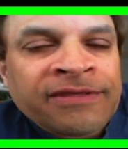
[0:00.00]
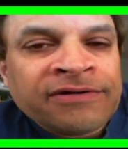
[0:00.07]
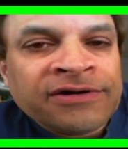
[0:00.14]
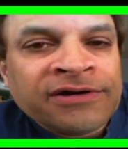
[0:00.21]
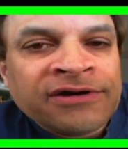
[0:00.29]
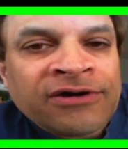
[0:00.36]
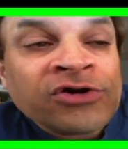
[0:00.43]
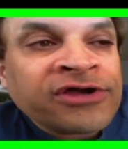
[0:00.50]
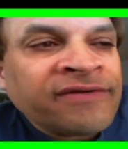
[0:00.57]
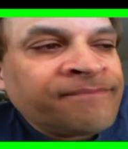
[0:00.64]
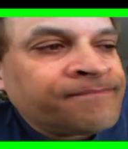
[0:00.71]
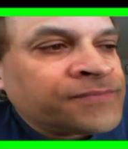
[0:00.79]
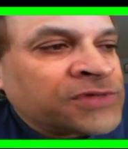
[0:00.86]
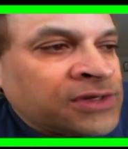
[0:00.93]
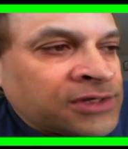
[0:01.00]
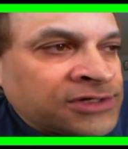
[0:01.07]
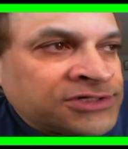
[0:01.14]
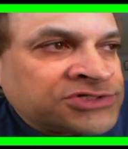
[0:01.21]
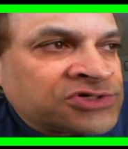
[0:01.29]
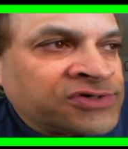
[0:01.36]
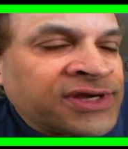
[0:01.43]
Uh, okay.
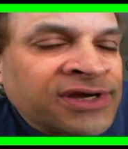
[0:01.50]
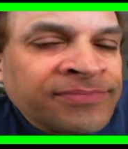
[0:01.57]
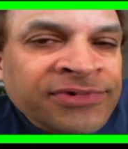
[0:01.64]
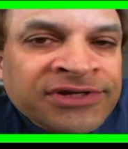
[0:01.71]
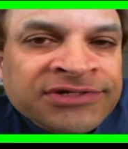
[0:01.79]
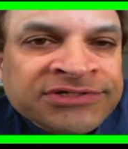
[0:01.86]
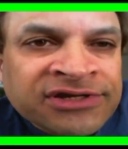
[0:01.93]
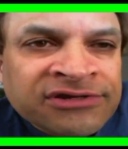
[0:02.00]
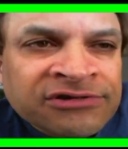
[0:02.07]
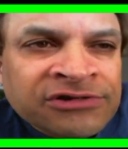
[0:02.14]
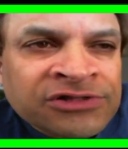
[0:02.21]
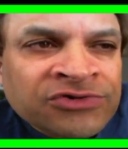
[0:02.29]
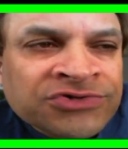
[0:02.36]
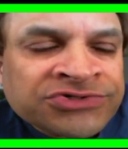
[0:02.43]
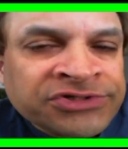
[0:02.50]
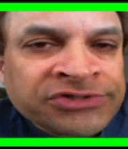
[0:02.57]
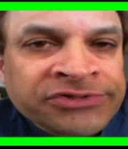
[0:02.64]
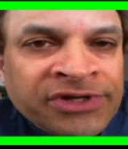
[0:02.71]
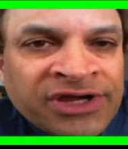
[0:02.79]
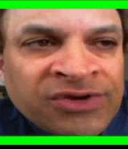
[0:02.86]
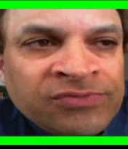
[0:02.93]
So yeah, I'm, it's getting close to the
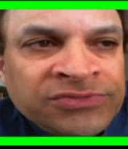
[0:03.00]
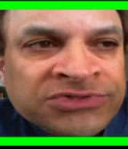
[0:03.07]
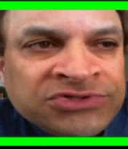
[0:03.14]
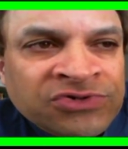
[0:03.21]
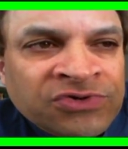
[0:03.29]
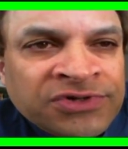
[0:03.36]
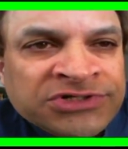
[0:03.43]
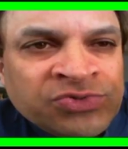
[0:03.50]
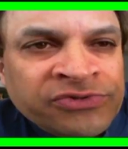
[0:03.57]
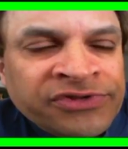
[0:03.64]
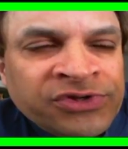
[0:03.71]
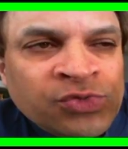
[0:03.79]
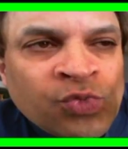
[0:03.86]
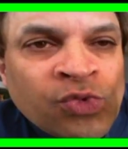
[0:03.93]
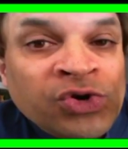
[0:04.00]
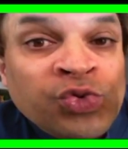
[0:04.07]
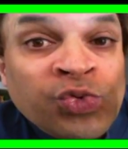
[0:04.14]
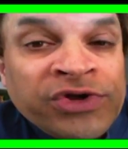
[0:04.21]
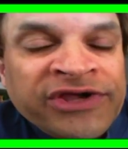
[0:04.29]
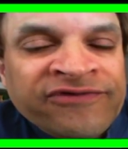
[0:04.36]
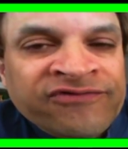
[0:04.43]
time, so it's within one
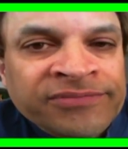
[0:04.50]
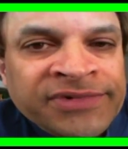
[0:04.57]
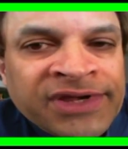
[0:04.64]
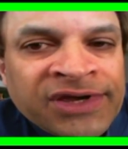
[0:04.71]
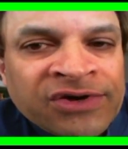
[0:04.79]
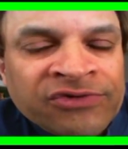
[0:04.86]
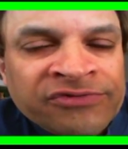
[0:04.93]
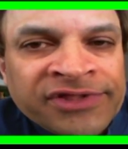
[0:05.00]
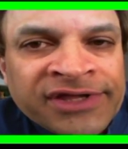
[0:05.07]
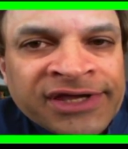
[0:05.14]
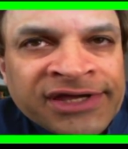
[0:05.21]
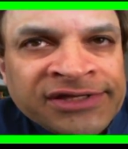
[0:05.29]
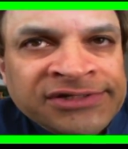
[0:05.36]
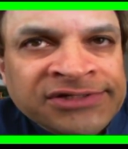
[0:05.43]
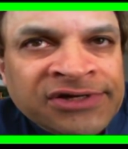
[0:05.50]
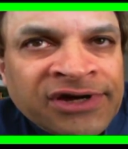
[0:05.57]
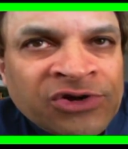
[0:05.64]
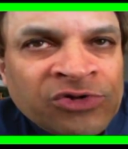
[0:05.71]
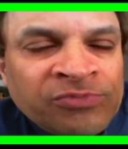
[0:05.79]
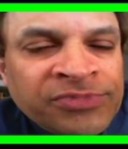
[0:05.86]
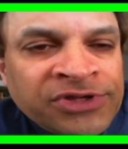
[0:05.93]
week from now that
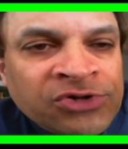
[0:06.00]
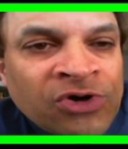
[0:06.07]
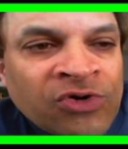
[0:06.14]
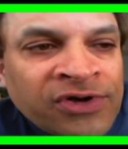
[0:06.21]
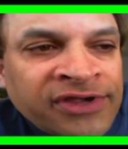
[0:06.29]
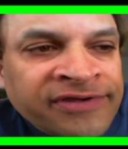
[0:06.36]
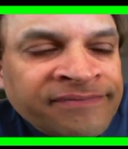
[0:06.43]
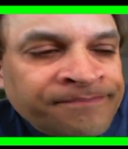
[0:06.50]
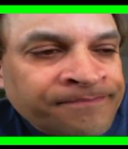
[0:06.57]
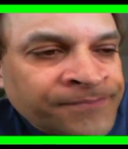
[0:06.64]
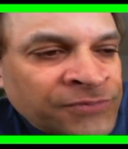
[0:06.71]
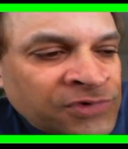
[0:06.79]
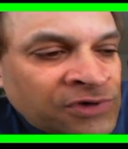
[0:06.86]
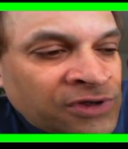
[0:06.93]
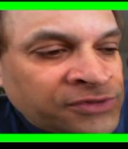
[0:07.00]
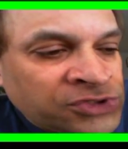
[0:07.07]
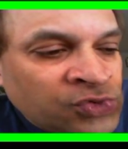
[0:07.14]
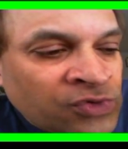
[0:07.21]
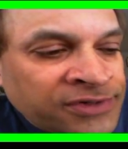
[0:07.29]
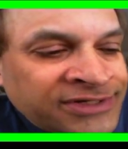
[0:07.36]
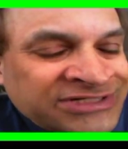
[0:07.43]
I will be going on the
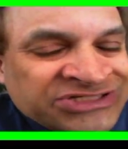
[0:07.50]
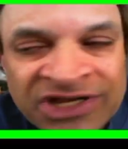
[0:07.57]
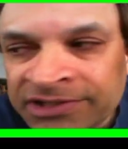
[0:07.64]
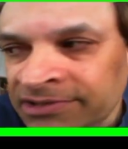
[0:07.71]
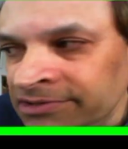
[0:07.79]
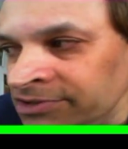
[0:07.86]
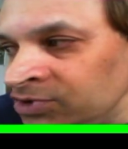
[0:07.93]
22nd.